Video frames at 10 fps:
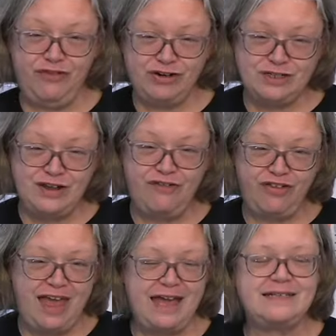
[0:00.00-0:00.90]

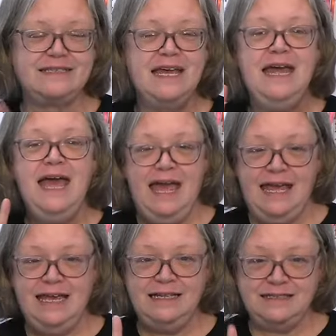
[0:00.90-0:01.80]
VersaFlex
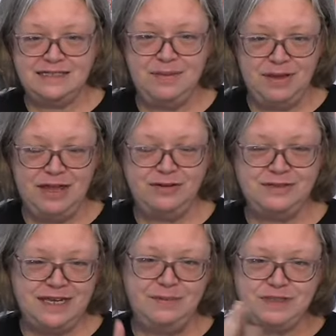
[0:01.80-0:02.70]
and some of
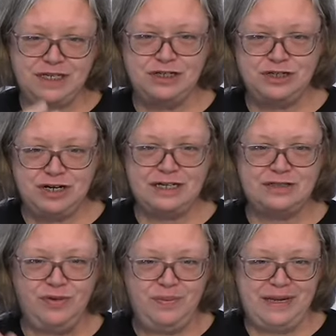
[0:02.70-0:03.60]
those tips and
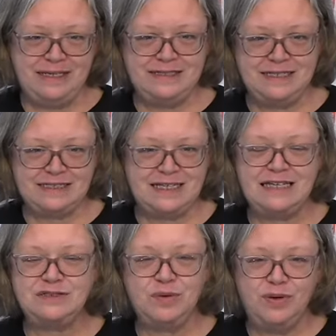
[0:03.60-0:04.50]
tricks for being
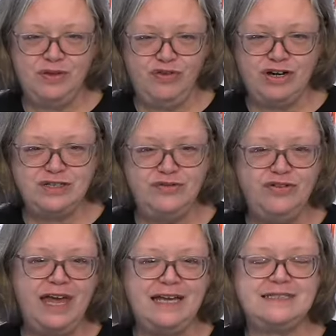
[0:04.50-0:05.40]
successful with
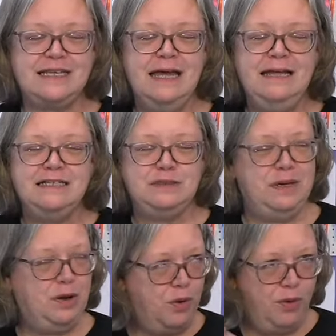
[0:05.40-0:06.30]
VersaFlex.
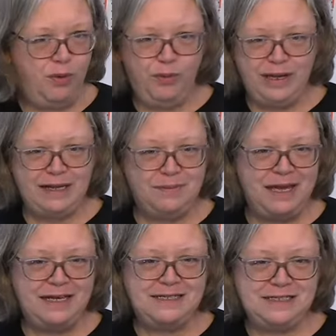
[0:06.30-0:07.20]
Spent a whole week
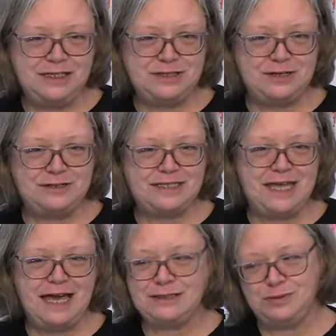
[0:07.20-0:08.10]
making t-shirts
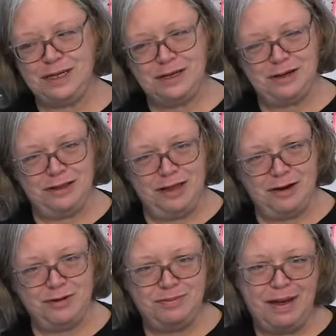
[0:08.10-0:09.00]
last week
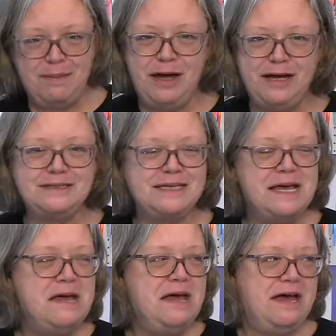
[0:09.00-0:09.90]
along with my mugs.
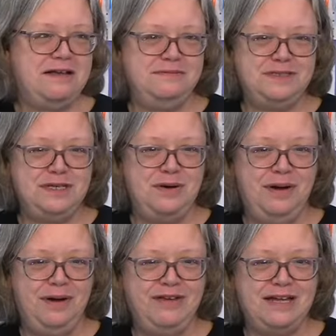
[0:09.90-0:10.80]

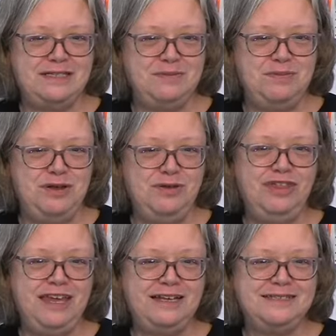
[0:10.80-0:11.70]
So I've got some new
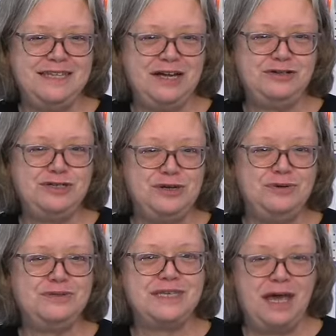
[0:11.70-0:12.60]
things there
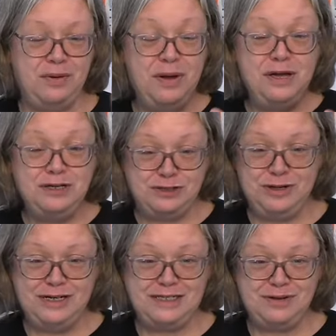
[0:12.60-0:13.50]
too. So
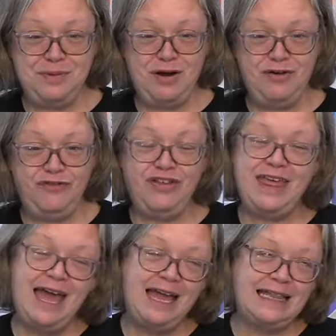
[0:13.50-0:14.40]
join us tomorrow for
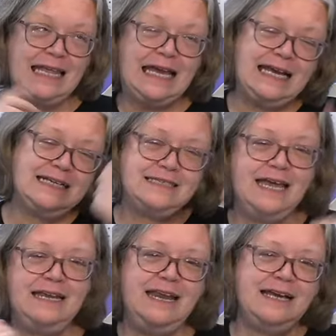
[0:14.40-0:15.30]
that. And like I
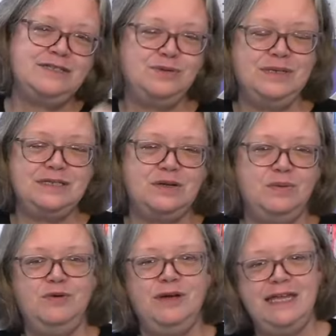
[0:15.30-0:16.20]
said, next week's
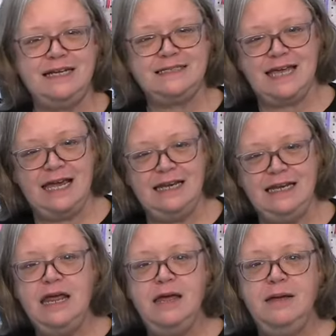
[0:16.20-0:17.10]
going to be really
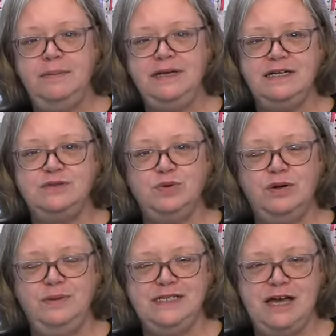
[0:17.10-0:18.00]
exciting because we're
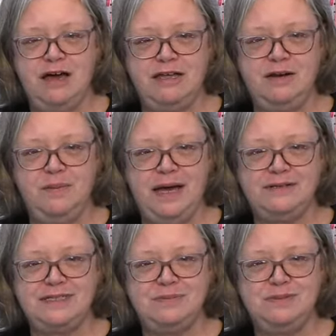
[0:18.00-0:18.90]
going to be talking
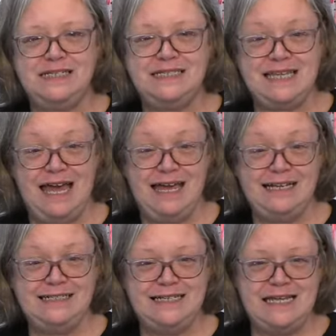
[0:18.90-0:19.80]
about some
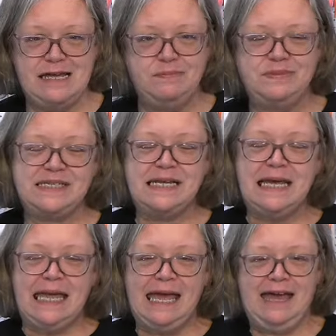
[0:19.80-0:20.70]
design tips.
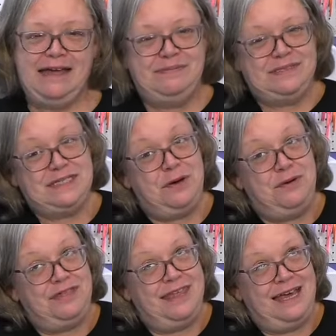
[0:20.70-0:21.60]

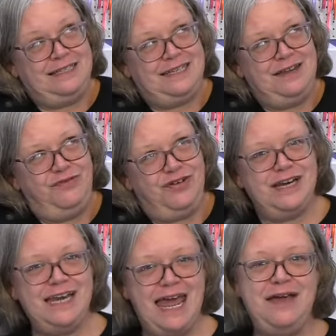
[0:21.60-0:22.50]
So that's it for
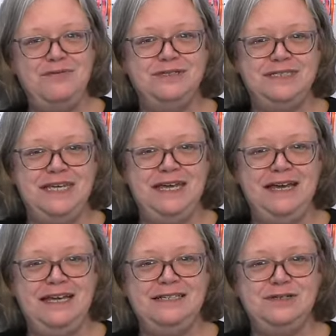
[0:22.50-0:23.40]
today. We'll see you
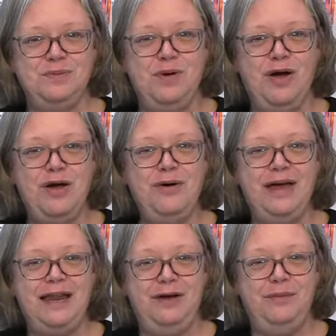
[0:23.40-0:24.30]
again tomorrow,
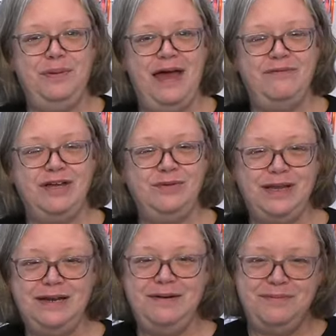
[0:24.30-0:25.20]
and I hope you have a good
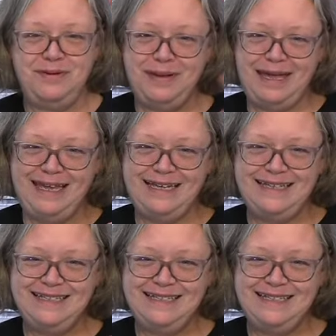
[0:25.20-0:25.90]
one. Bye-bye.